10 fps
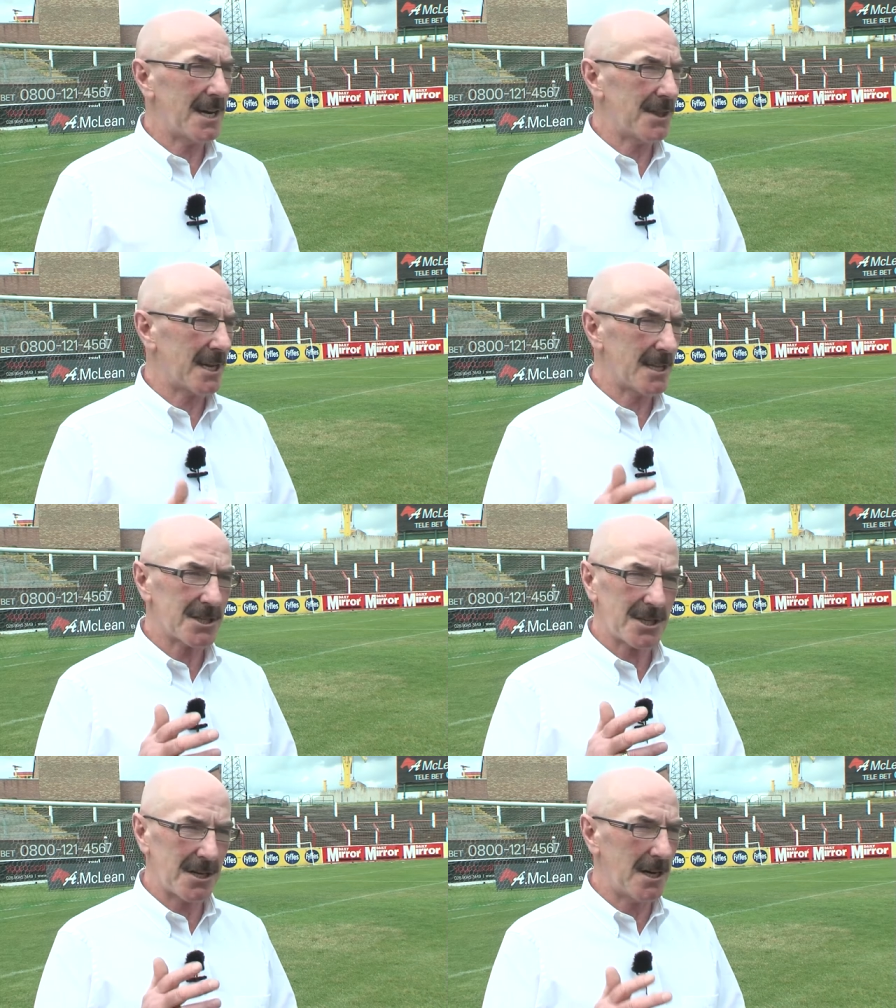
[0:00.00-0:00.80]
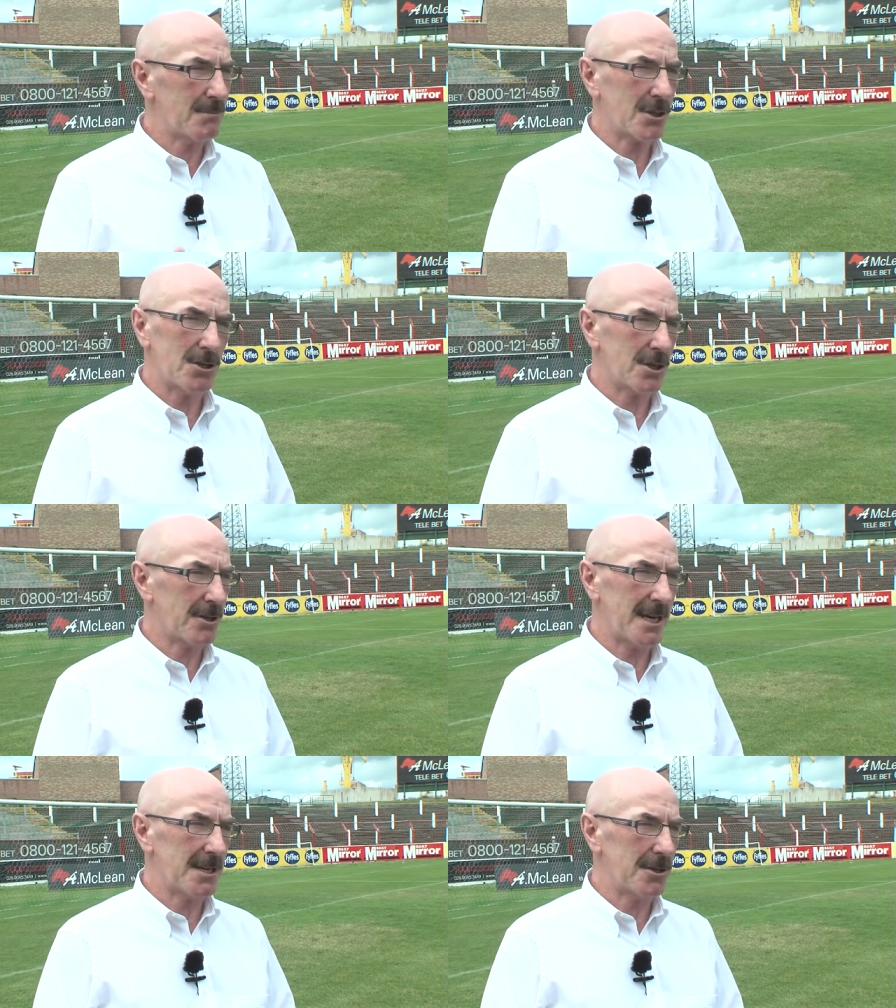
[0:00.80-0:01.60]
I think that's an absolute
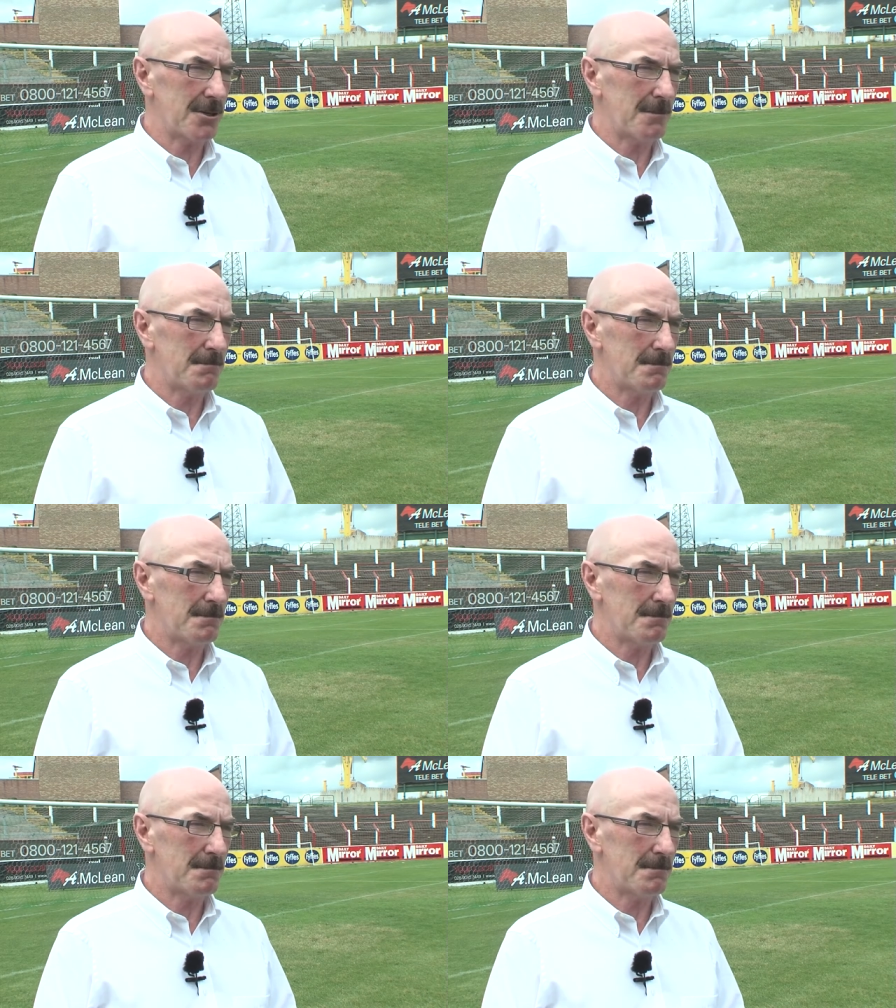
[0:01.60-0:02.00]
credit to them.